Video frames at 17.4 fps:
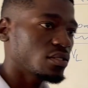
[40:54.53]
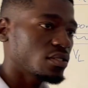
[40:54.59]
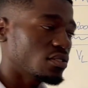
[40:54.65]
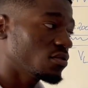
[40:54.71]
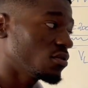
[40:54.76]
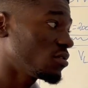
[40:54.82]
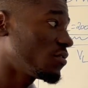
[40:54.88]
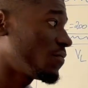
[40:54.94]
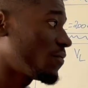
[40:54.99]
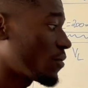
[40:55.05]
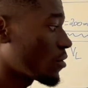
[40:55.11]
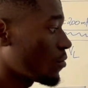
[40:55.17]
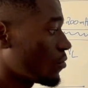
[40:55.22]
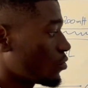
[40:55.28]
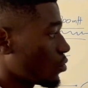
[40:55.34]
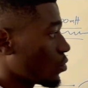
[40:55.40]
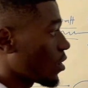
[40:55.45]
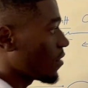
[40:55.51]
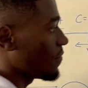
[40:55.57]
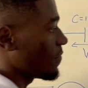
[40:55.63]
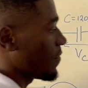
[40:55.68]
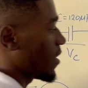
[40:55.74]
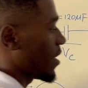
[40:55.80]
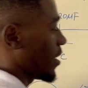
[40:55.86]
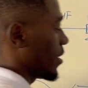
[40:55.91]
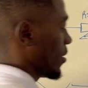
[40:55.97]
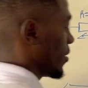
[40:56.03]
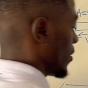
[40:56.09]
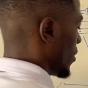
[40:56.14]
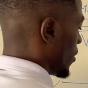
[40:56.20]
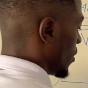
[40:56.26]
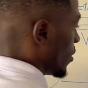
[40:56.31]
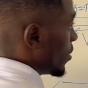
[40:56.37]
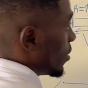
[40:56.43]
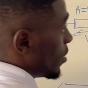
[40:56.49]
is not difficult. To go and find,
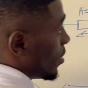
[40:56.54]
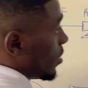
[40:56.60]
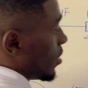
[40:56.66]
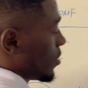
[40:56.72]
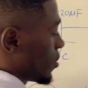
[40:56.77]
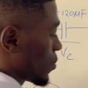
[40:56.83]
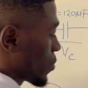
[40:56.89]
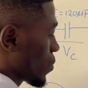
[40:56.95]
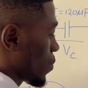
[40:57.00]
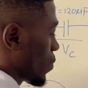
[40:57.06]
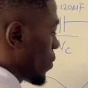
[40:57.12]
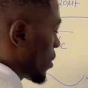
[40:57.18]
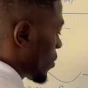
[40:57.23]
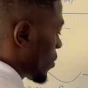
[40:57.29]
let